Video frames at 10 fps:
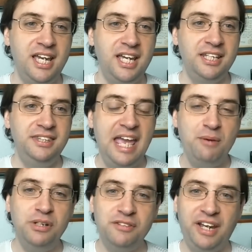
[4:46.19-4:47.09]
they
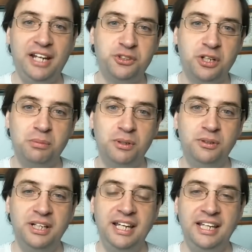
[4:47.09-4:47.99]
would have had
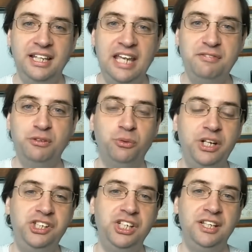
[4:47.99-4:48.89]
trouble even
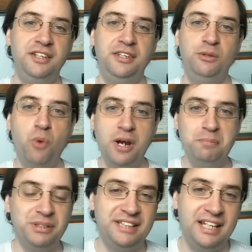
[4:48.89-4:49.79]
reaching the
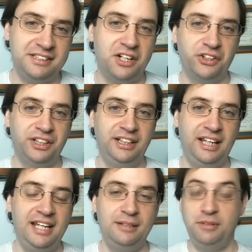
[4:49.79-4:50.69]
1% target
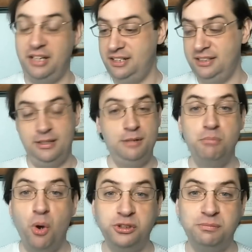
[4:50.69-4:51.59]
in
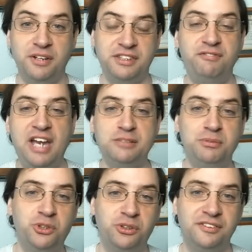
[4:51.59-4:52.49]
most months, the vast
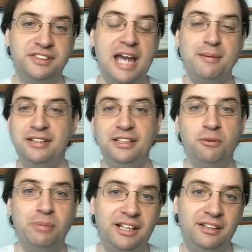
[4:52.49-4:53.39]
majority of the time. I didn't go
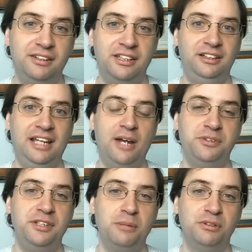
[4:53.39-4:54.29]
back and count
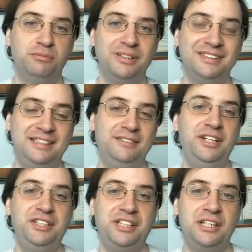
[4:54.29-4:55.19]
the number of months they'd
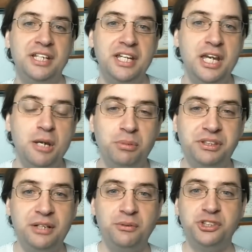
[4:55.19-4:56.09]
reached it, but
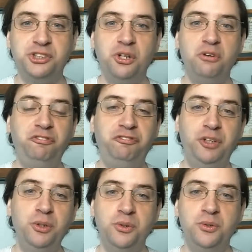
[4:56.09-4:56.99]
they were so
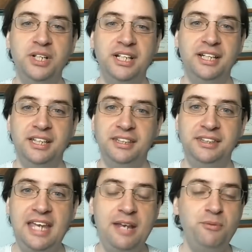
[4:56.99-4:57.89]
few
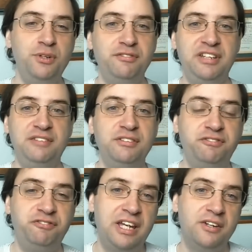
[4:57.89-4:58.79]
they would have even
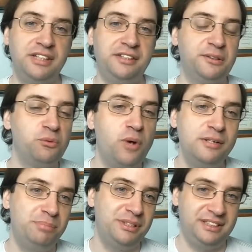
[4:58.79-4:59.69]
failed at their
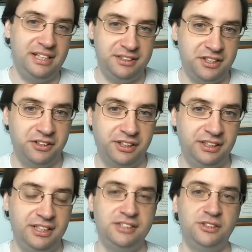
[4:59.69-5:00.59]
1% target.
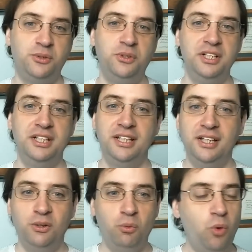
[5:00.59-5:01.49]
And so
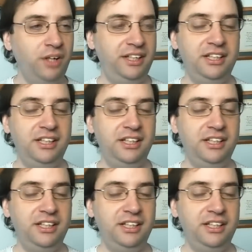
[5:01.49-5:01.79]
what did